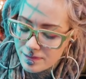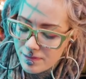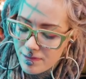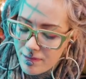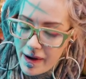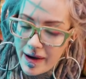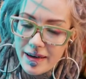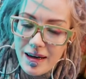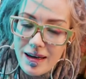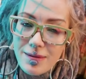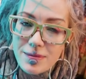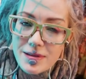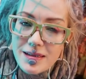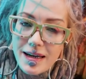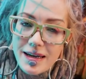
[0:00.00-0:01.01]
My name
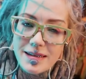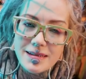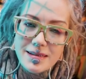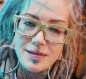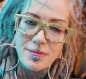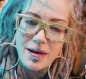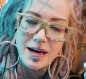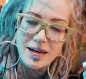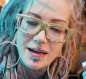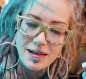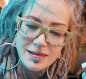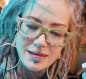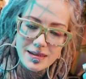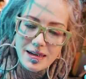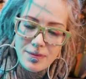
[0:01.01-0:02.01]
is ASMR
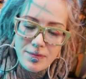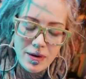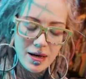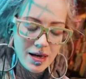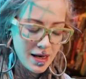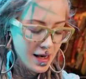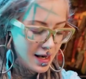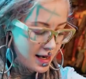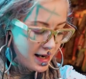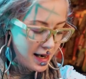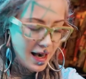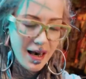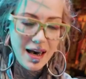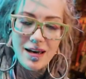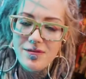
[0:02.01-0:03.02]
Katz, and I'm a
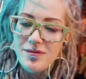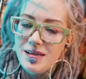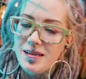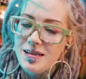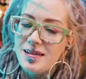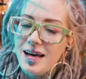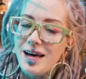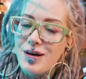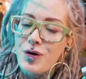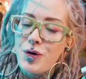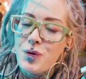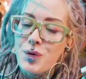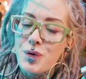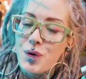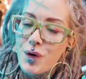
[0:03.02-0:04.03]
heavily
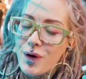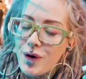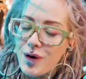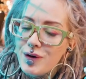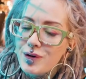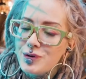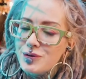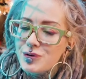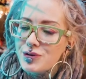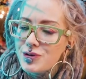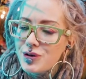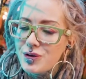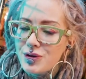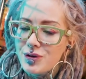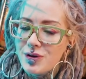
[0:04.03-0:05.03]
tattooed girl who
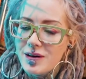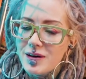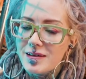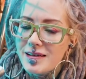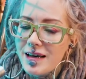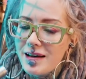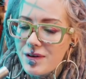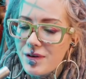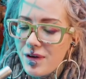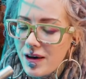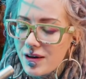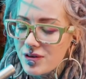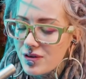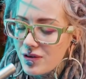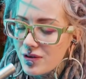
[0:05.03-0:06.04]
show you the
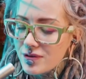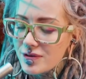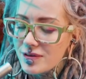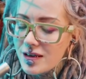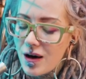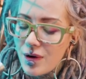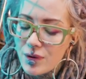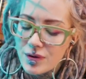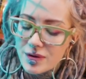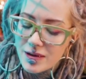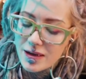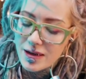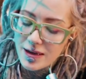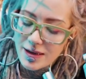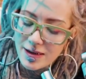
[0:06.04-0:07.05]
satisfaction of sound.
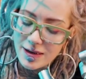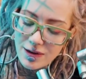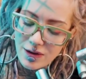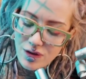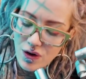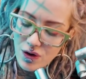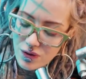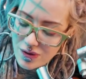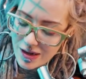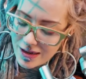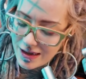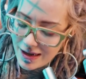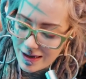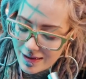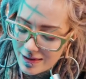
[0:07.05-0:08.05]
If you already
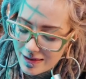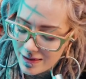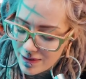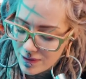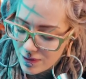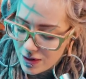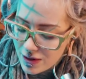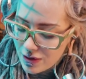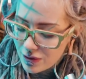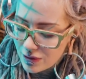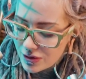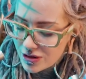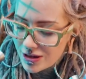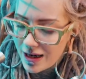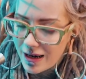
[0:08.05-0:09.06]
like this video,
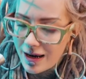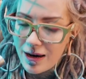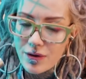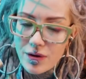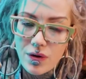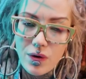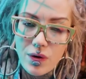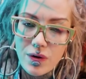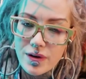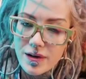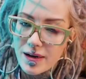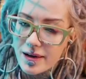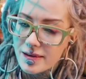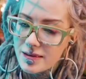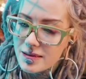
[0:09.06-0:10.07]
check out all the
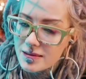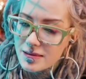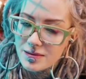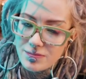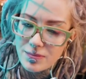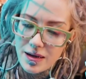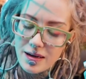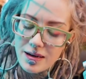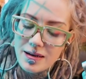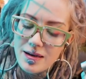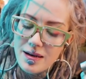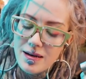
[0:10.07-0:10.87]
others in my